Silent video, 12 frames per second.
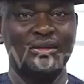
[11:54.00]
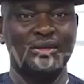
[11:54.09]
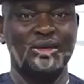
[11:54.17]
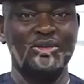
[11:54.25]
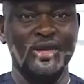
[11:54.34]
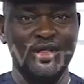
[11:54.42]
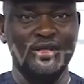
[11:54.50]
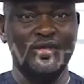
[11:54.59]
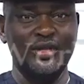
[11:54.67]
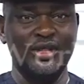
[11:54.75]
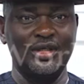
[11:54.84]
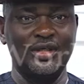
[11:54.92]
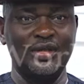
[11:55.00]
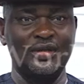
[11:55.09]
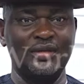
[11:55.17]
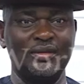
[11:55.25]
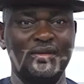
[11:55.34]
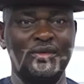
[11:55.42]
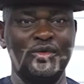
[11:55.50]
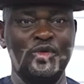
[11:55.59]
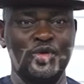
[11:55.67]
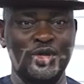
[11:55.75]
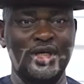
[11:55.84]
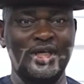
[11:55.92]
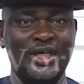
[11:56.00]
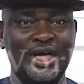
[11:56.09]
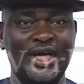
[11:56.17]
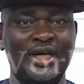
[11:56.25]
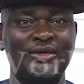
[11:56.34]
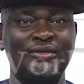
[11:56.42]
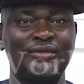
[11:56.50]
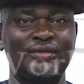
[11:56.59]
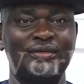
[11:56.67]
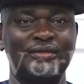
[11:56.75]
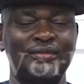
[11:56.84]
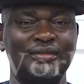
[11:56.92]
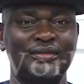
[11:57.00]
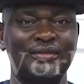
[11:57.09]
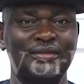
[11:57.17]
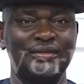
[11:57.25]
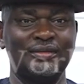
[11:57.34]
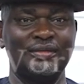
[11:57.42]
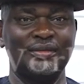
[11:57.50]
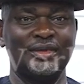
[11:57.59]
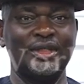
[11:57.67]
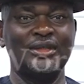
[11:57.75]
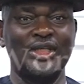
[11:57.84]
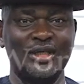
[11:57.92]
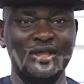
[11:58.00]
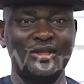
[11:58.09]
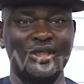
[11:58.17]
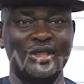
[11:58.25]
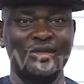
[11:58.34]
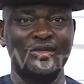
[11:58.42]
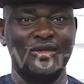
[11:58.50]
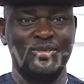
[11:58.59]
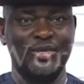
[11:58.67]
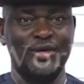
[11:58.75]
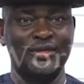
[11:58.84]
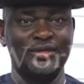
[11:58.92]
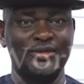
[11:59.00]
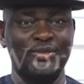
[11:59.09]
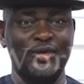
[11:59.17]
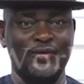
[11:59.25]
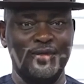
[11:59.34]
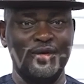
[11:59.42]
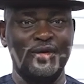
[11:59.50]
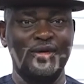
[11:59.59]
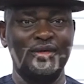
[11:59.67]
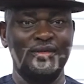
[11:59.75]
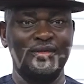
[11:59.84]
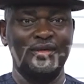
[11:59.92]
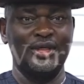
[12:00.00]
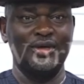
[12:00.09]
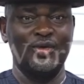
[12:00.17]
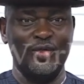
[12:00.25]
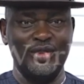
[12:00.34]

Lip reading: The military usually have intelligence report. Before they go